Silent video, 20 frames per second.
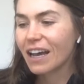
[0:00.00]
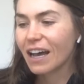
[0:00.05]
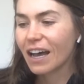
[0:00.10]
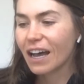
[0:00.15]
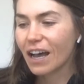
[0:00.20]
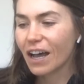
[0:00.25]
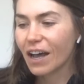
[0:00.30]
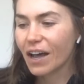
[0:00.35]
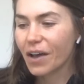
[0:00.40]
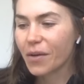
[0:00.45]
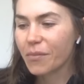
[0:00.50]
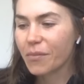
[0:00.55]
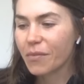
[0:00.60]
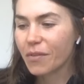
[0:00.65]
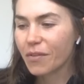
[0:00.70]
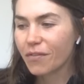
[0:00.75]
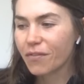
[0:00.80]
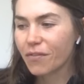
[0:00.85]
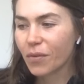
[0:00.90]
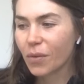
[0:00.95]

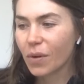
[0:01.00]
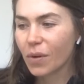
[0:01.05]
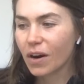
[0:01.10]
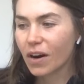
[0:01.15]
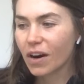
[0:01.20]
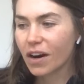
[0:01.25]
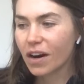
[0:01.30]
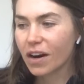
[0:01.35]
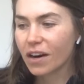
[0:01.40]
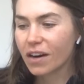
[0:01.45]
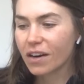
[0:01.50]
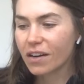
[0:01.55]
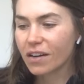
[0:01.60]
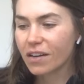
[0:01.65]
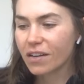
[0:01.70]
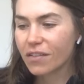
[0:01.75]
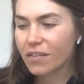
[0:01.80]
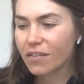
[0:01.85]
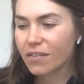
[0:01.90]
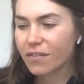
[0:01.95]
um, for,
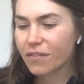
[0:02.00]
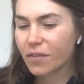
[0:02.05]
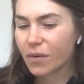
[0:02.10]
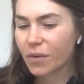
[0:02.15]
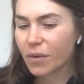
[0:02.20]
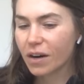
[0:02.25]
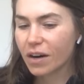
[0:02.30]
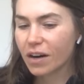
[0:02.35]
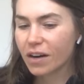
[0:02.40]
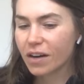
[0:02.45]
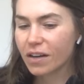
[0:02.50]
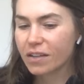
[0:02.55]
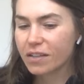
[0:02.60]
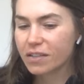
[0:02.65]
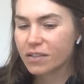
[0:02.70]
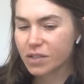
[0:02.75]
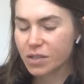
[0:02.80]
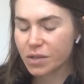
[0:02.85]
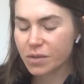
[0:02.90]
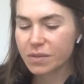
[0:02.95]
for
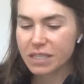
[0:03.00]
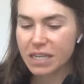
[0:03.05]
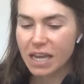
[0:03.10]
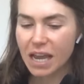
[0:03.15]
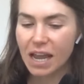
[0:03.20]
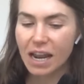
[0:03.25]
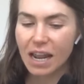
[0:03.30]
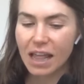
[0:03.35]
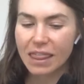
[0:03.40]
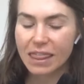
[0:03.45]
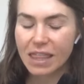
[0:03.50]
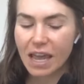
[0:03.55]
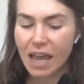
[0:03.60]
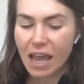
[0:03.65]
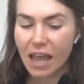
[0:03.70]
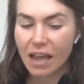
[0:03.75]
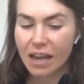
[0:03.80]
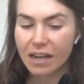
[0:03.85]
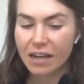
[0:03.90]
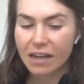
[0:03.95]
student debt. And
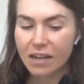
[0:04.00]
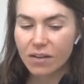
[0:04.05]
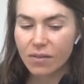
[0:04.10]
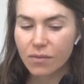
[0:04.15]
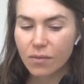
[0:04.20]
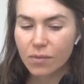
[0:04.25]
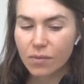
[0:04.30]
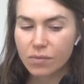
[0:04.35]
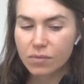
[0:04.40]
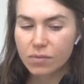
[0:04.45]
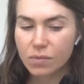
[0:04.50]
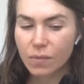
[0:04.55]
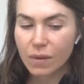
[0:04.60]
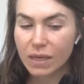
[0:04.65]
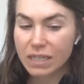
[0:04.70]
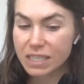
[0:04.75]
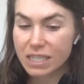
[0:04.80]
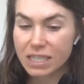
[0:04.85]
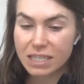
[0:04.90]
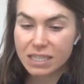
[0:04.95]
then
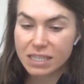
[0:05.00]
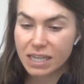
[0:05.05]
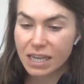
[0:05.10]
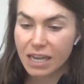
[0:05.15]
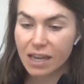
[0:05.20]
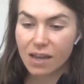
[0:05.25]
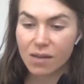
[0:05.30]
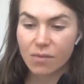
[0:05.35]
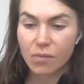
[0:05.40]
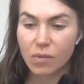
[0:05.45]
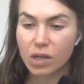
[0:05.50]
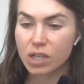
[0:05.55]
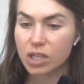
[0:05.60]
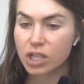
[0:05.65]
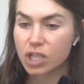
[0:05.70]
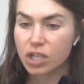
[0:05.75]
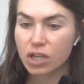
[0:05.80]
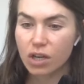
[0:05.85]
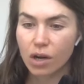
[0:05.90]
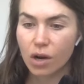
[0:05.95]
went to The Skim,
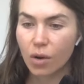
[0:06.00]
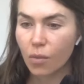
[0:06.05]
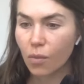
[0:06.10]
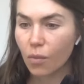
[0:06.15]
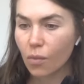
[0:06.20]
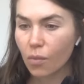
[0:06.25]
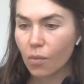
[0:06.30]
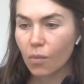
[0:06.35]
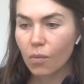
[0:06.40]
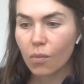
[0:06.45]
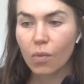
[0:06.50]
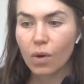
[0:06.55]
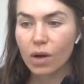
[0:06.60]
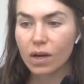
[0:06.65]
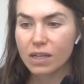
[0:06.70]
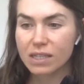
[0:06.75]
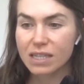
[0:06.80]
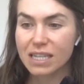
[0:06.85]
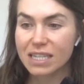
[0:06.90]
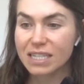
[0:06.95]
which, you know,
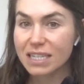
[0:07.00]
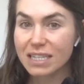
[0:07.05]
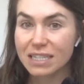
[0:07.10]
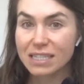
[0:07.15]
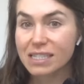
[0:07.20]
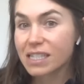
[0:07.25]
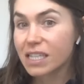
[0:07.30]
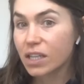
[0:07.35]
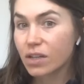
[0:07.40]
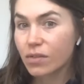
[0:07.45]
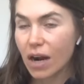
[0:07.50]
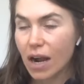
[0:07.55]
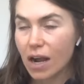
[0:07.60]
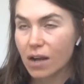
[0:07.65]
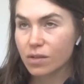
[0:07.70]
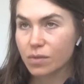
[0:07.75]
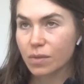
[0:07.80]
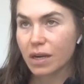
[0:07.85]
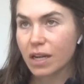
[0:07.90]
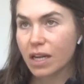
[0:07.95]
was, they did a seed
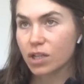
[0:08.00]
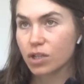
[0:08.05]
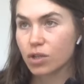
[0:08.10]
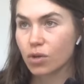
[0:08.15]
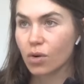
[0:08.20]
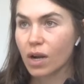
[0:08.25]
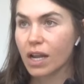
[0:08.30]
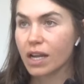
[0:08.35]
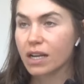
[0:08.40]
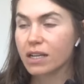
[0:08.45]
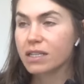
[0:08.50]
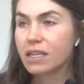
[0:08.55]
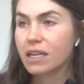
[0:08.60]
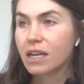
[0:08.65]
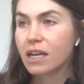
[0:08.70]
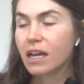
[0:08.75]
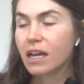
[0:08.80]
round when I joined.